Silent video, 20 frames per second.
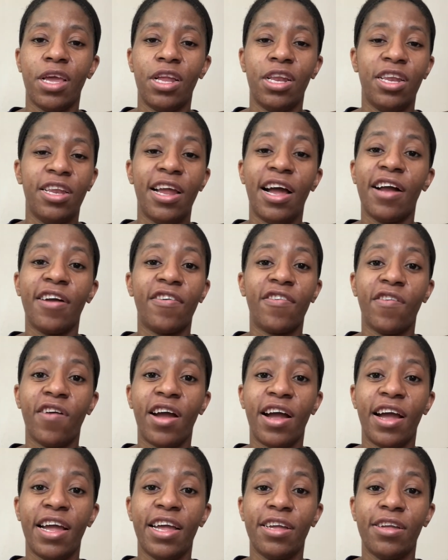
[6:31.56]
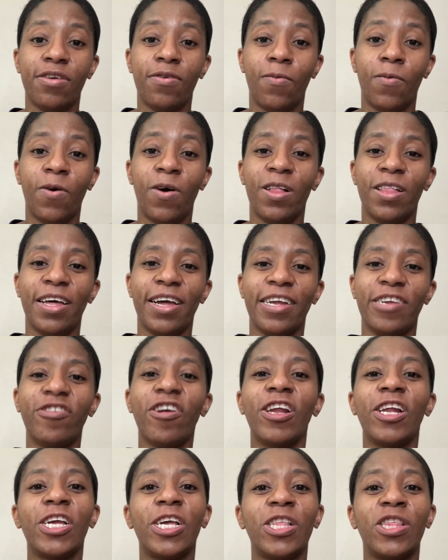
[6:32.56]
not cry while I try
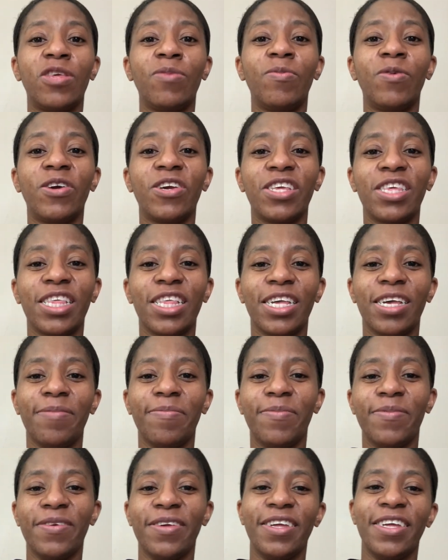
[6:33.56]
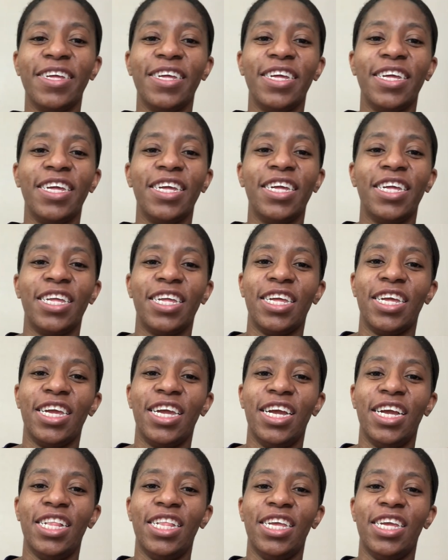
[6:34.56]
to get some more sleep.
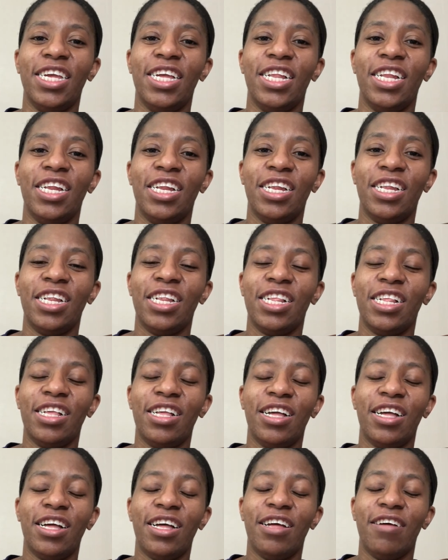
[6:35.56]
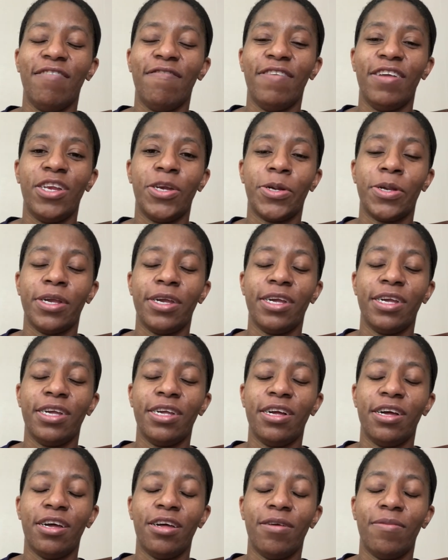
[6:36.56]
And then eventually
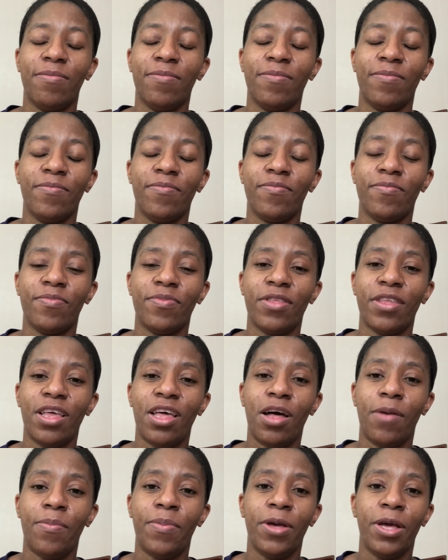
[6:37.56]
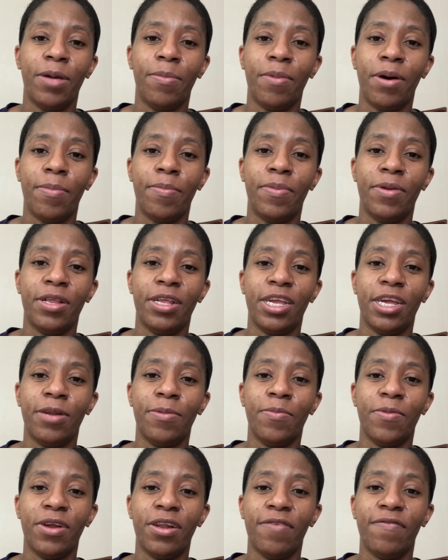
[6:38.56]
I'll pick him up and get
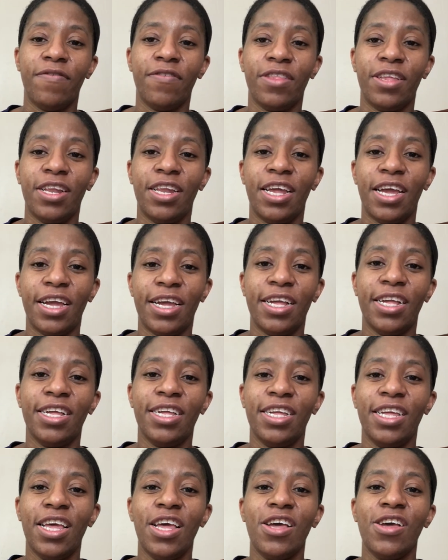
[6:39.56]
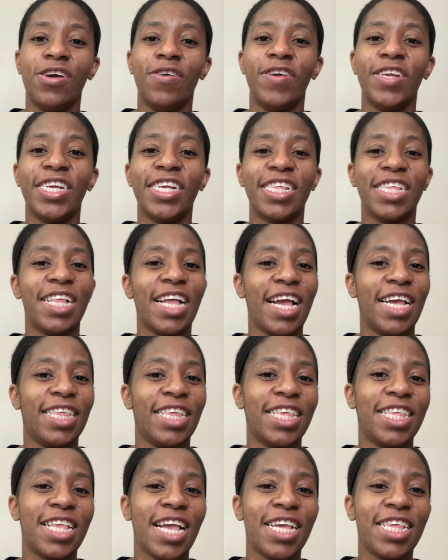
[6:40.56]
him ready for the day, which is nice.
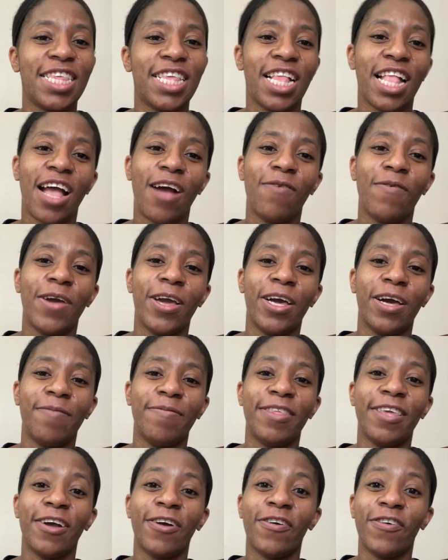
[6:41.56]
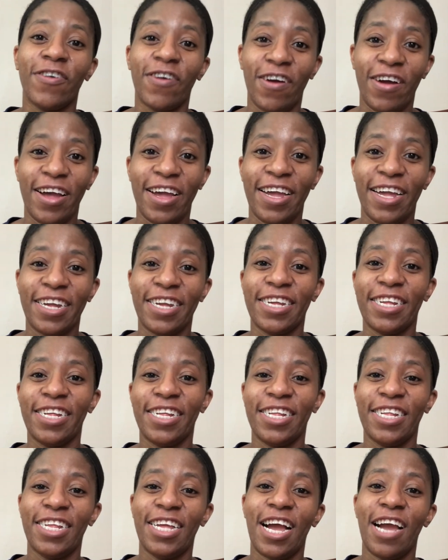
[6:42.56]
It's nice to not wake up to crying.
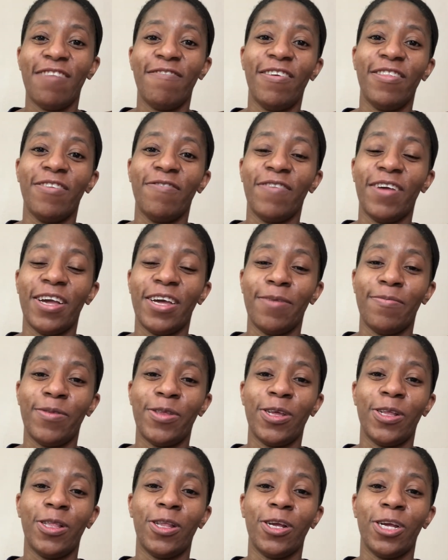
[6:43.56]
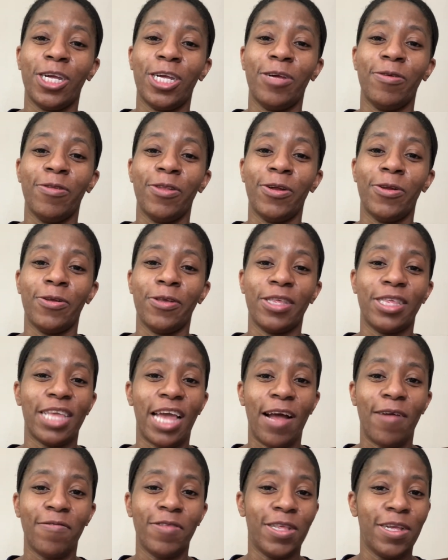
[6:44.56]
I'd rather wake up to the cute little
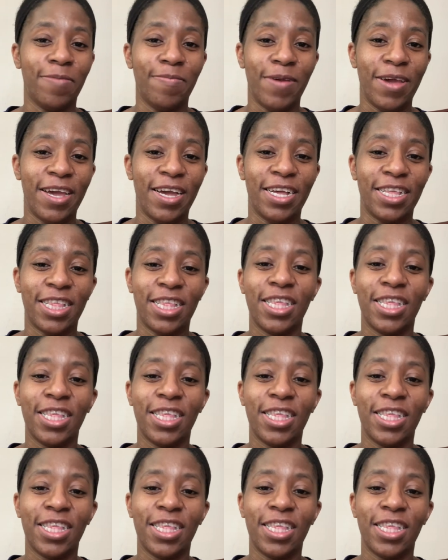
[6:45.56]
sounds he makes.